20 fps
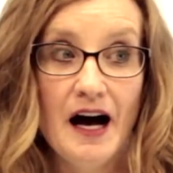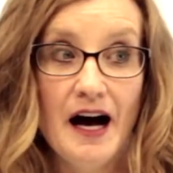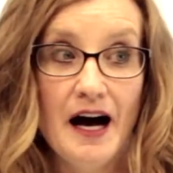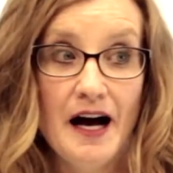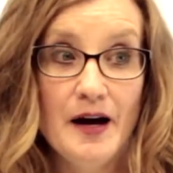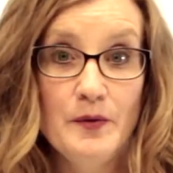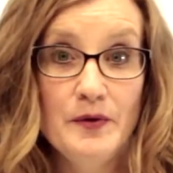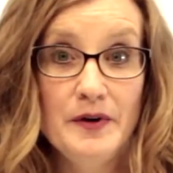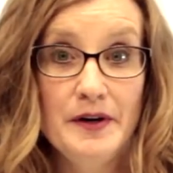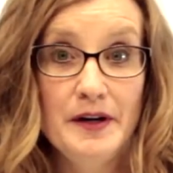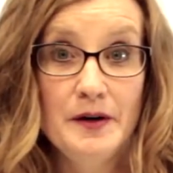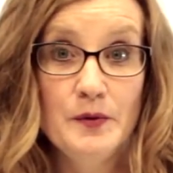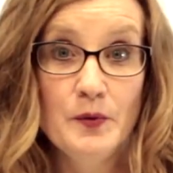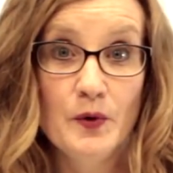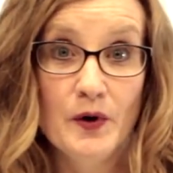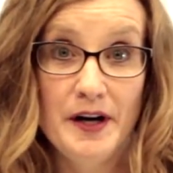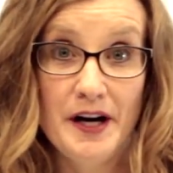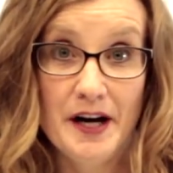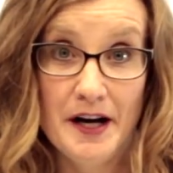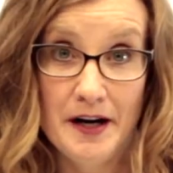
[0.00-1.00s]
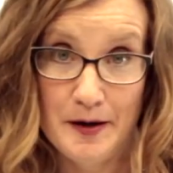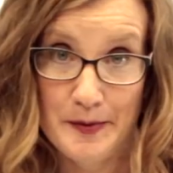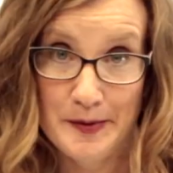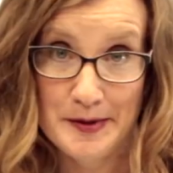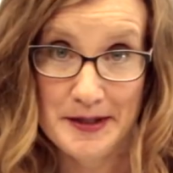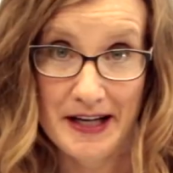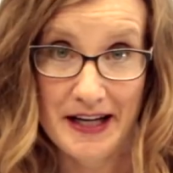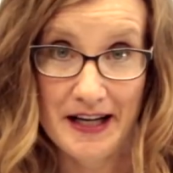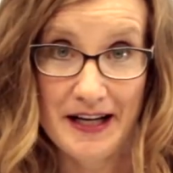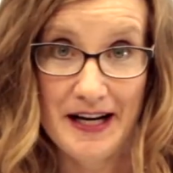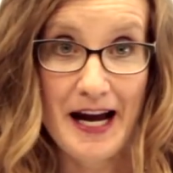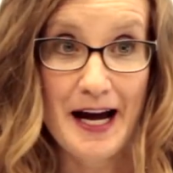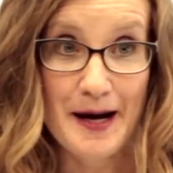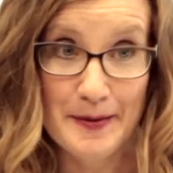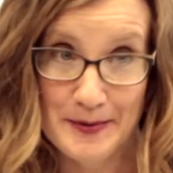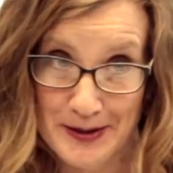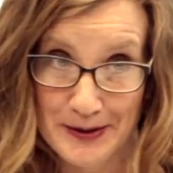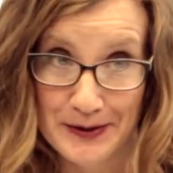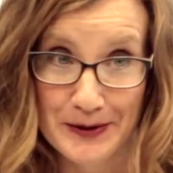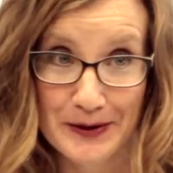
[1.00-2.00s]
I would 100%
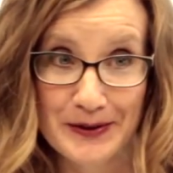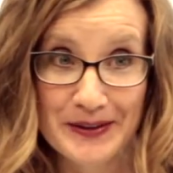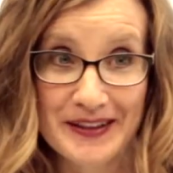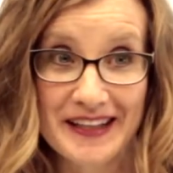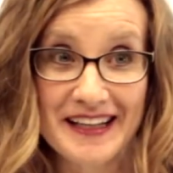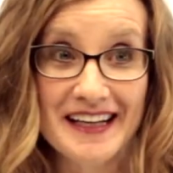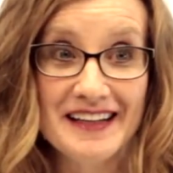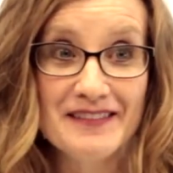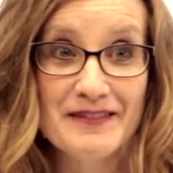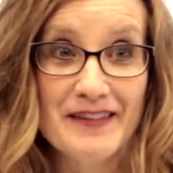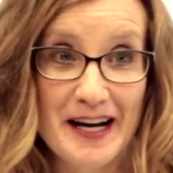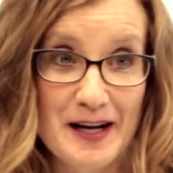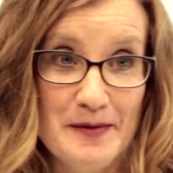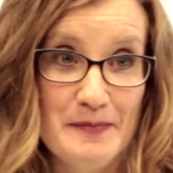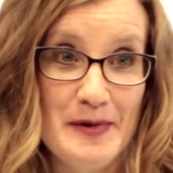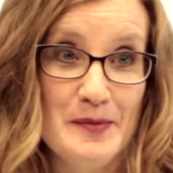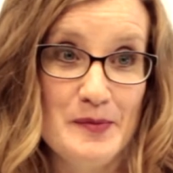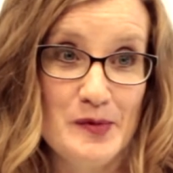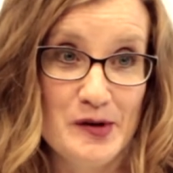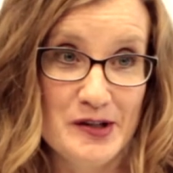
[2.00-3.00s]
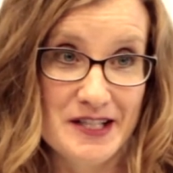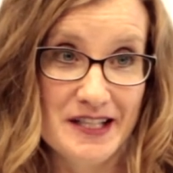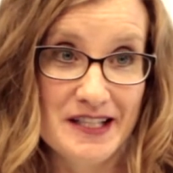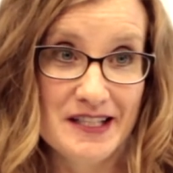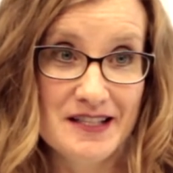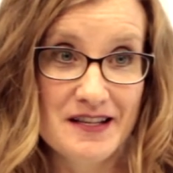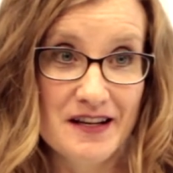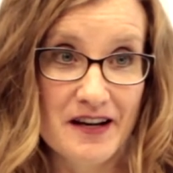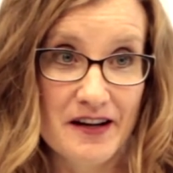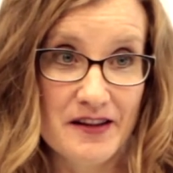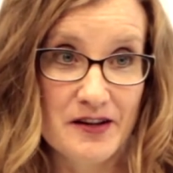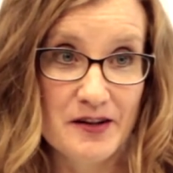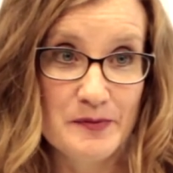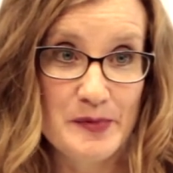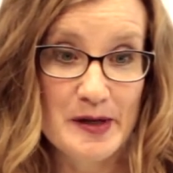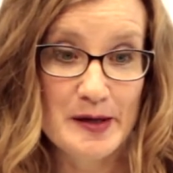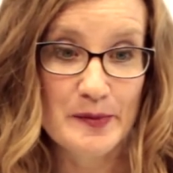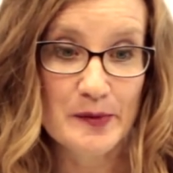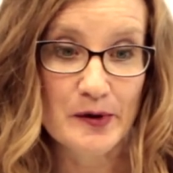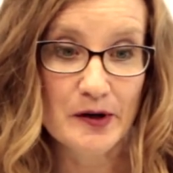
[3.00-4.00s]
absolutely recommend Brigit to other
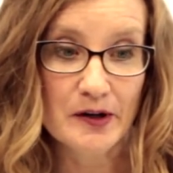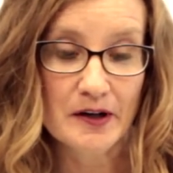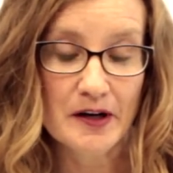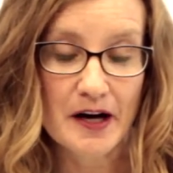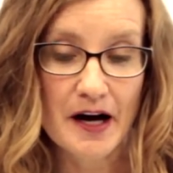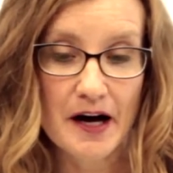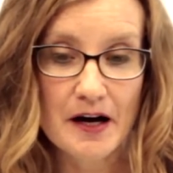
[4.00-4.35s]
people.